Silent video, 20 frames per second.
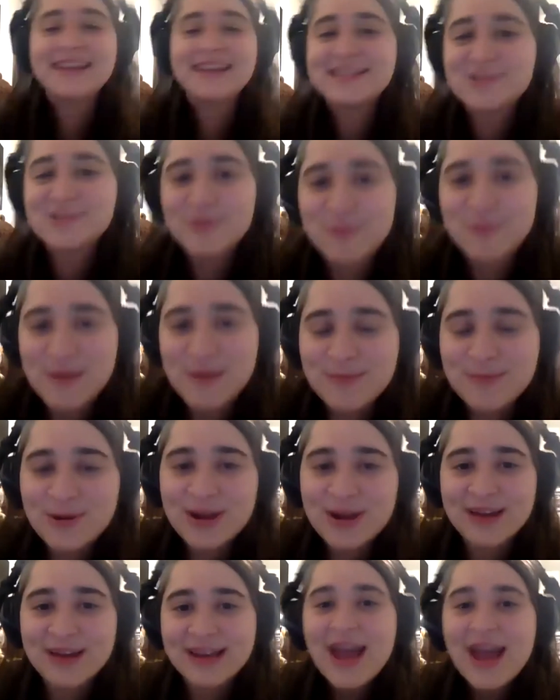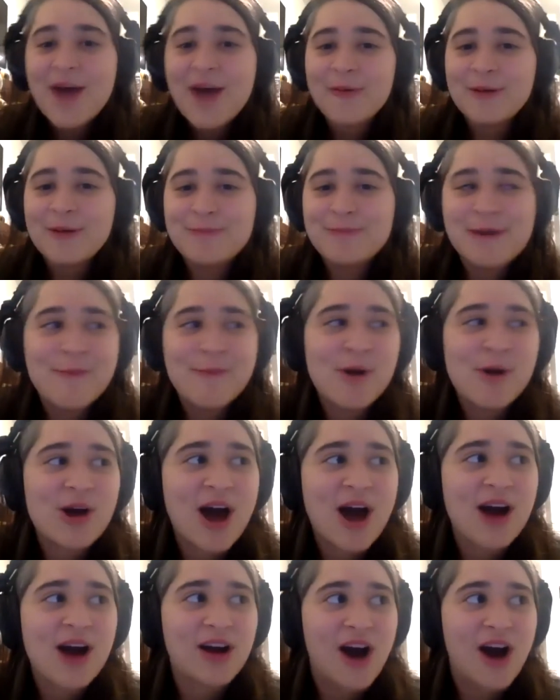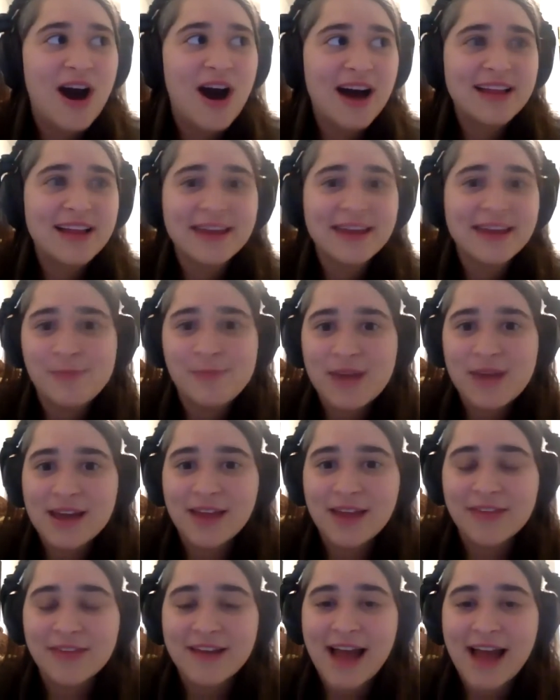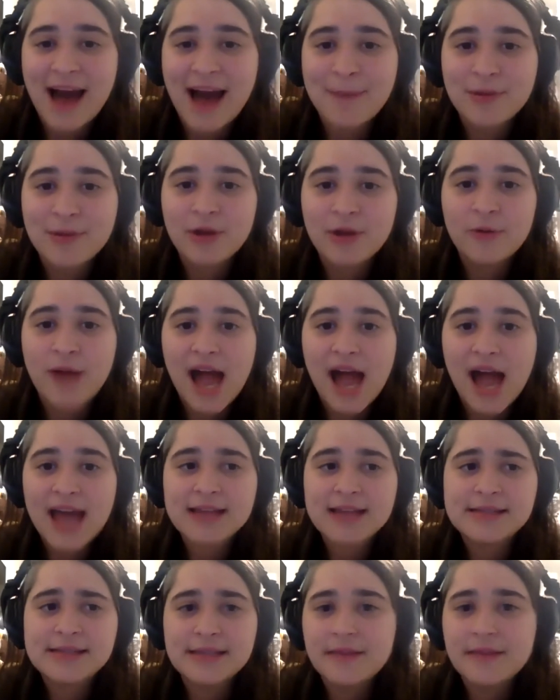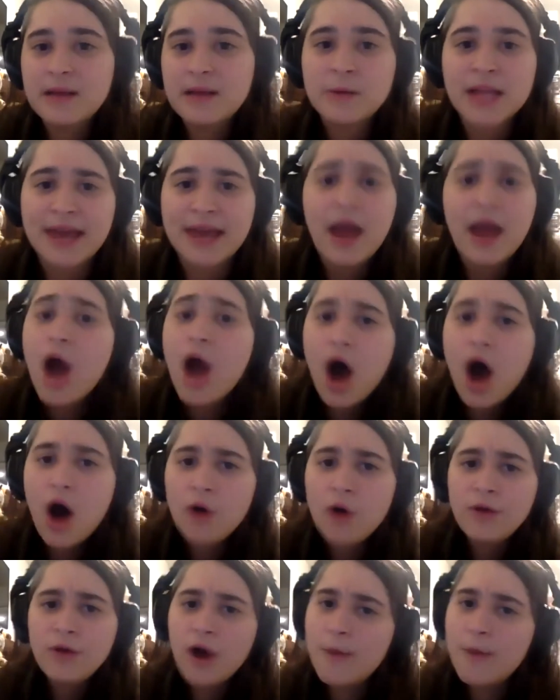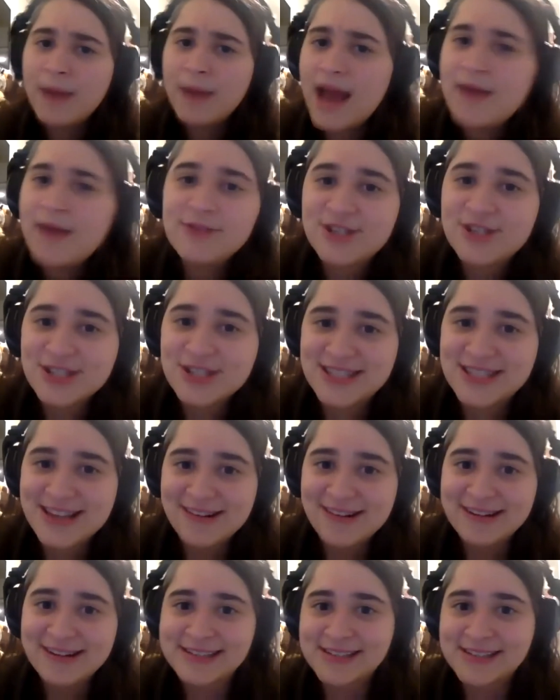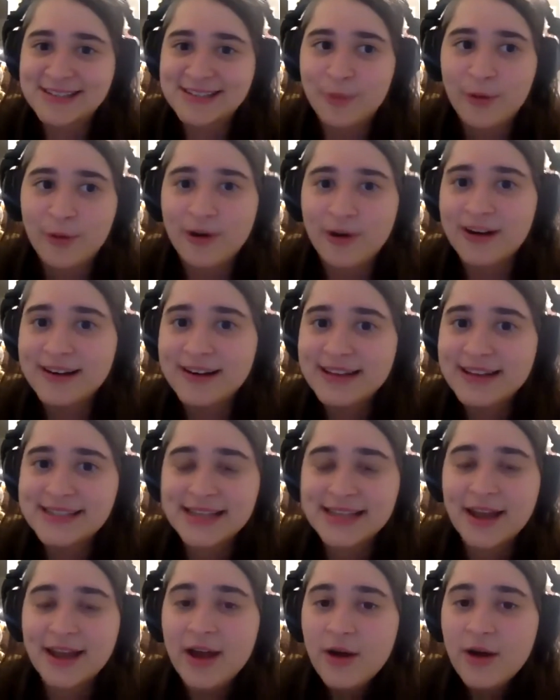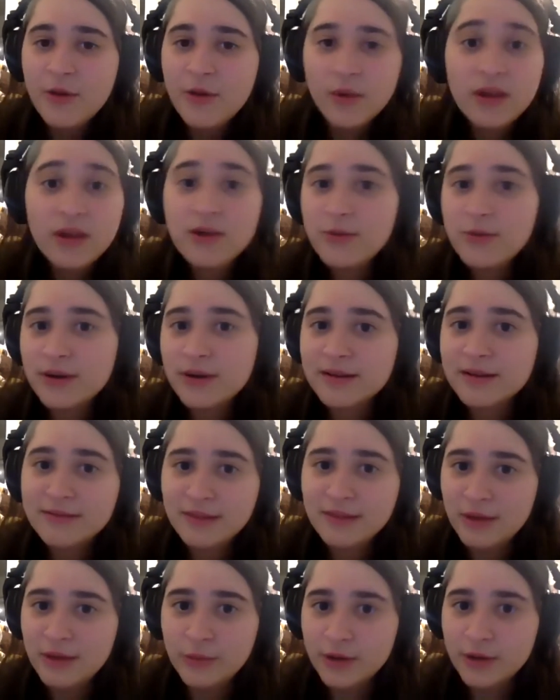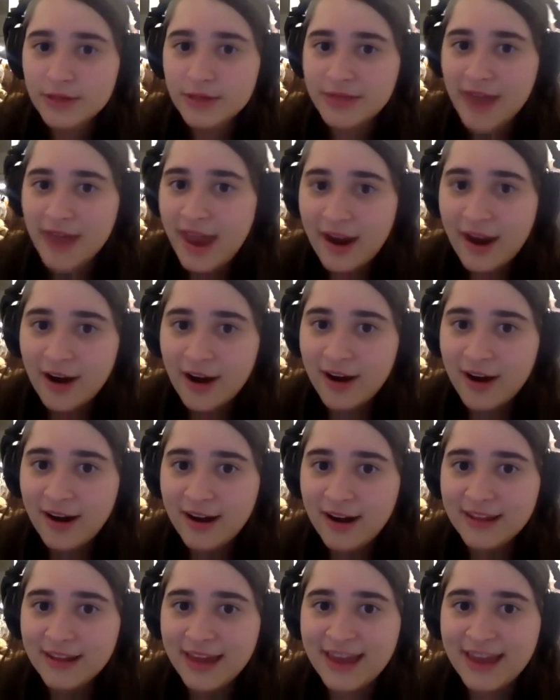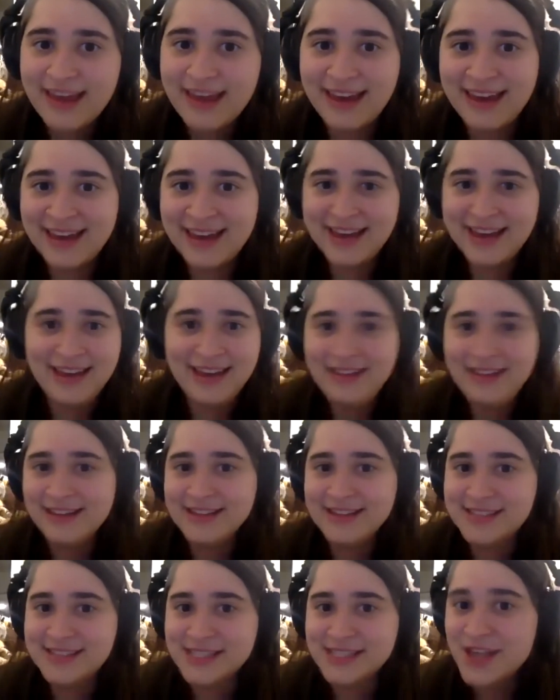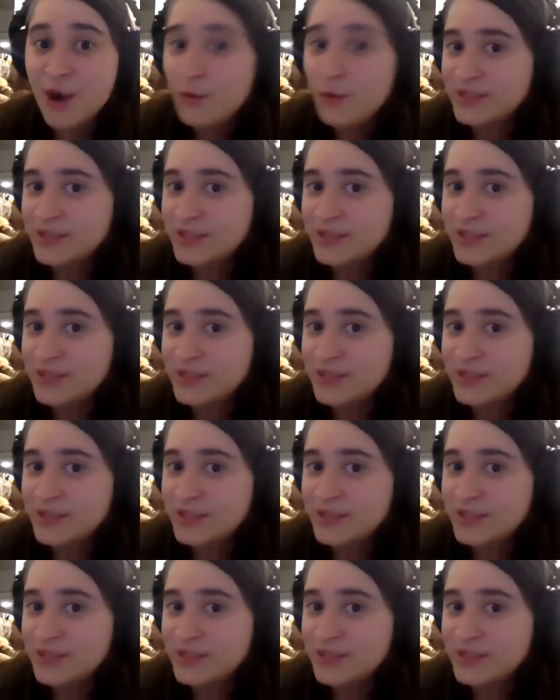is when people got caught like being at the Capitol riots and they were like, "Oh no, but I was just there to support." It's like, well, you were there. Like, it's no